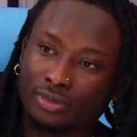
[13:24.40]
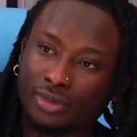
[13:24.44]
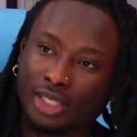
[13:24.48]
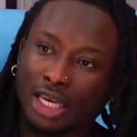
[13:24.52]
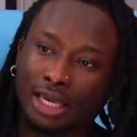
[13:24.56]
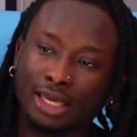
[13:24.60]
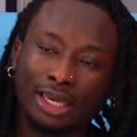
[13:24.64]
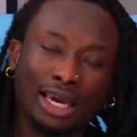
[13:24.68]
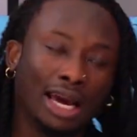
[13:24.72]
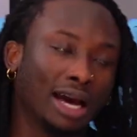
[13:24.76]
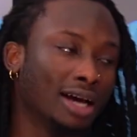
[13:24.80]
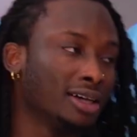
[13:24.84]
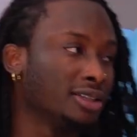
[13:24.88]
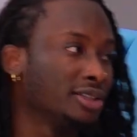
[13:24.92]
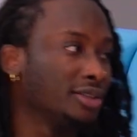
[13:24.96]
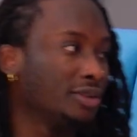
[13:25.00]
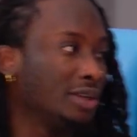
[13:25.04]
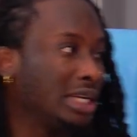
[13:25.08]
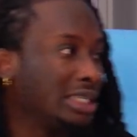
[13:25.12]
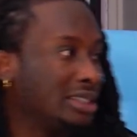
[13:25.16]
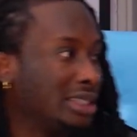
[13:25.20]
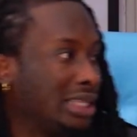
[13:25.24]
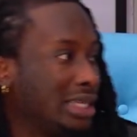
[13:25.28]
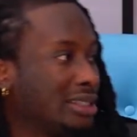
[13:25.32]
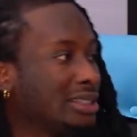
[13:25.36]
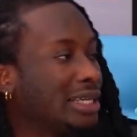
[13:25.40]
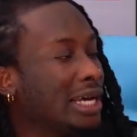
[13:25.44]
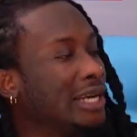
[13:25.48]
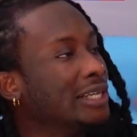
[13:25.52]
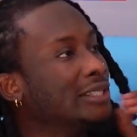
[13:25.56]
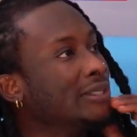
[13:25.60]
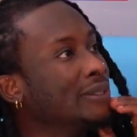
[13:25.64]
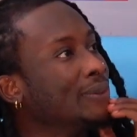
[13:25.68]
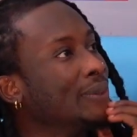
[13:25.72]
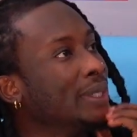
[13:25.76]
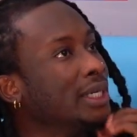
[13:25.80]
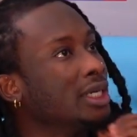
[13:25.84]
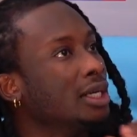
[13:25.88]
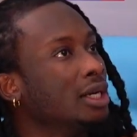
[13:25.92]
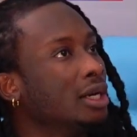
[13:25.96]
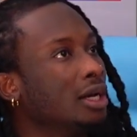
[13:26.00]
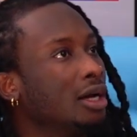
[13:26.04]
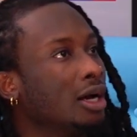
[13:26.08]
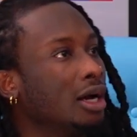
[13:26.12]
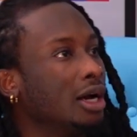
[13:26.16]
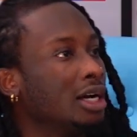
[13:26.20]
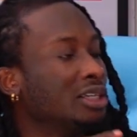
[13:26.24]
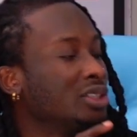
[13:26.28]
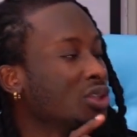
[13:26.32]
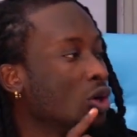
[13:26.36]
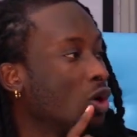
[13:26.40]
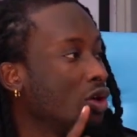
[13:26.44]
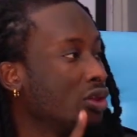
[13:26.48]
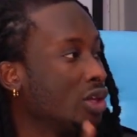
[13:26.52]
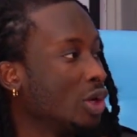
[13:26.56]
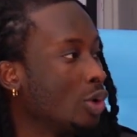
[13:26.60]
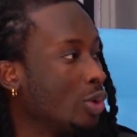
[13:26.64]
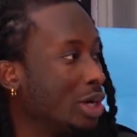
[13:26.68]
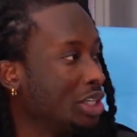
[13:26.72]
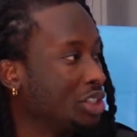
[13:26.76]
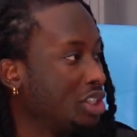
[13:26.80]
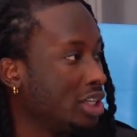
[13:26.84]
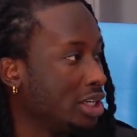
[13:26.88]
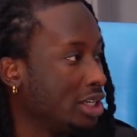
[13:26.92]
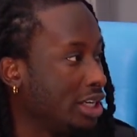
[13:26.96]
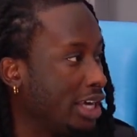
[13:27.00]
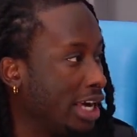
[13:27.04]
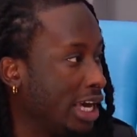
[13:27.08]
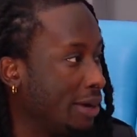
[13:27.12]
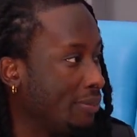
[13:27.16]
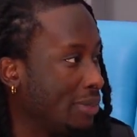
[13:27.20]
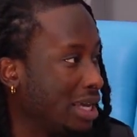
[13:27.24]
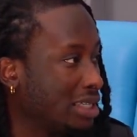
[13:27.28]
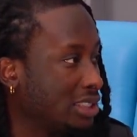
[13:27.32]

Yeah. So let's let's get into it. It's called the question game. That's